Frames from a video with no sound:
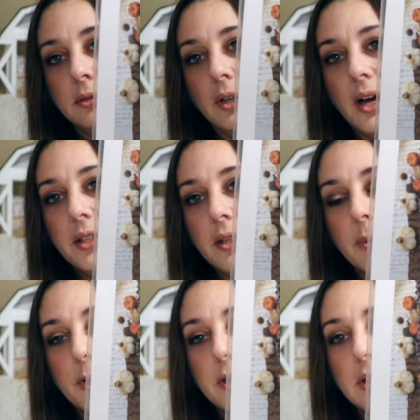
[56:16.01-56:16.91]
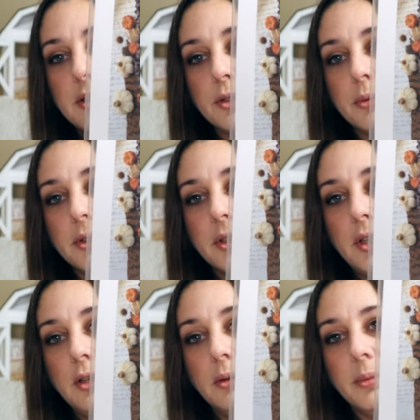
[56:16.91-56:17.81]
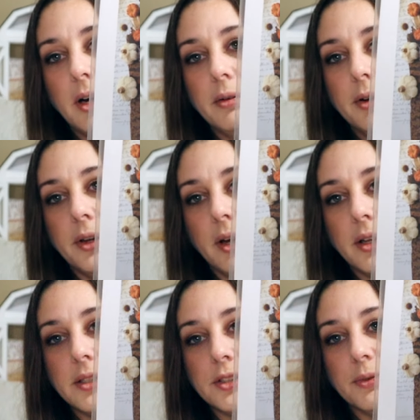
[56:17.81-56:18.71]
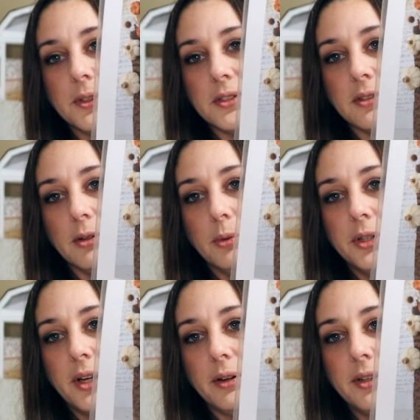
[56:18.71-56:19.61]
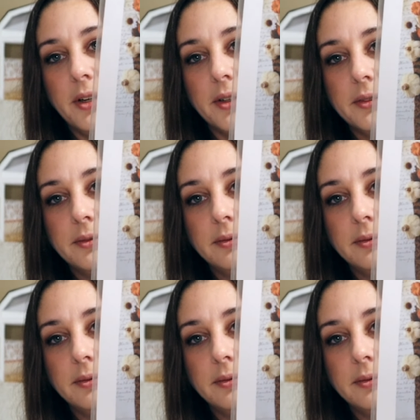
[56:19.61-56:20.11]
I think both of these are really cute, but I really got this for this little one down here.